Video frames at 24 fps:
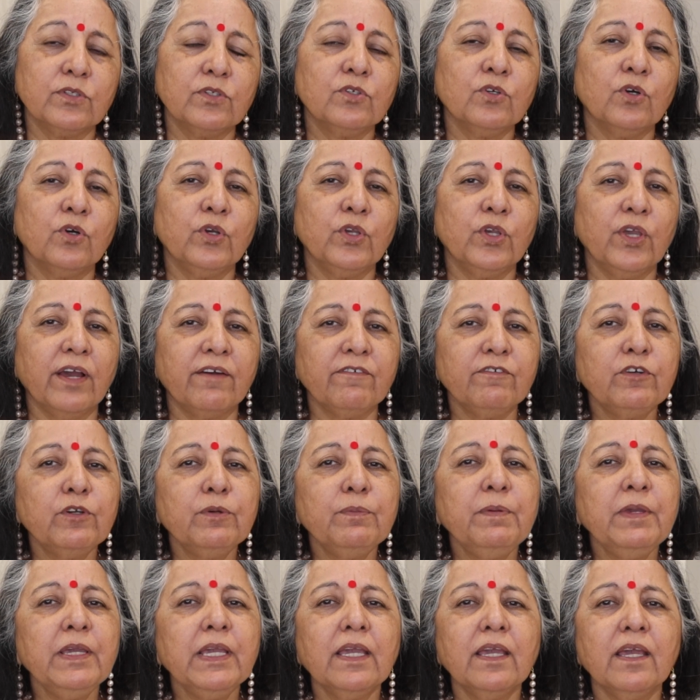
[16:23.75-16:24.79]
So you have to
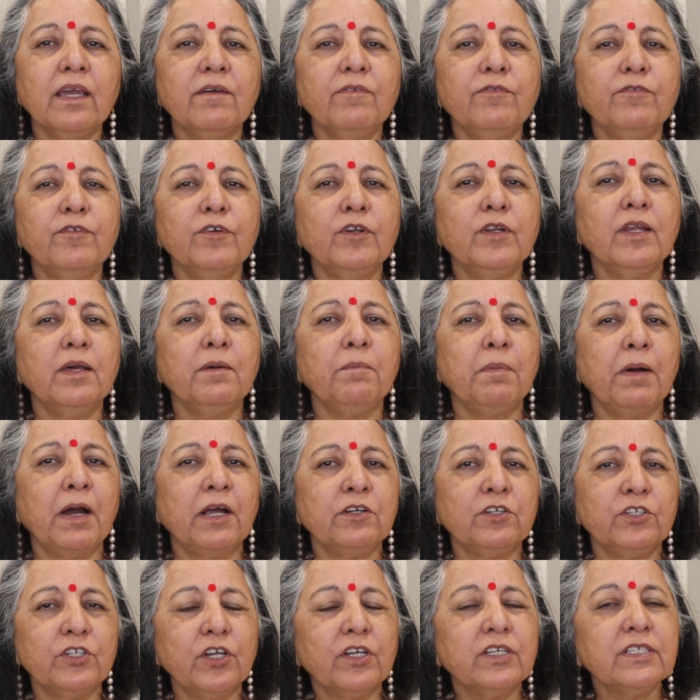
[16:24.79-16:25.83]
be careful
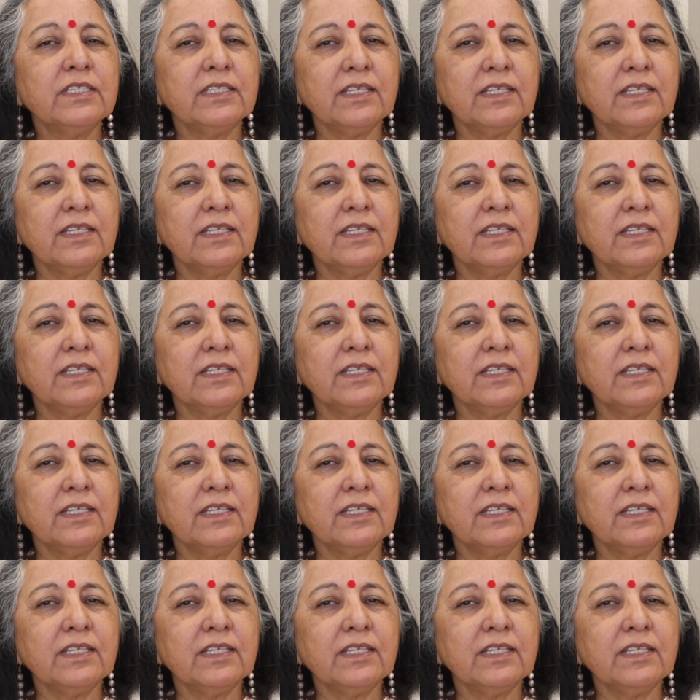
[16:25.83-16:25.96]
about your